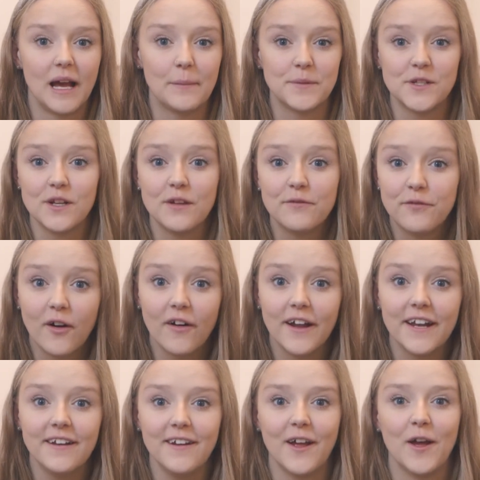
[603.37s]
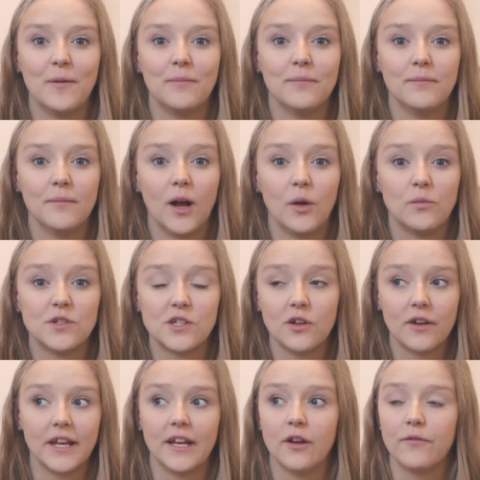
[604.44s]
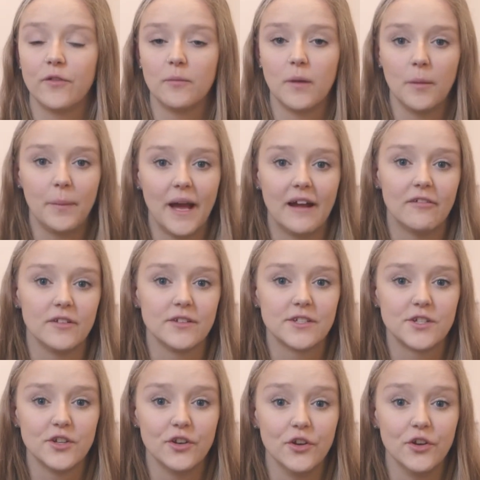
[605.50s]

absolutely fine. I was lucky enough that my parents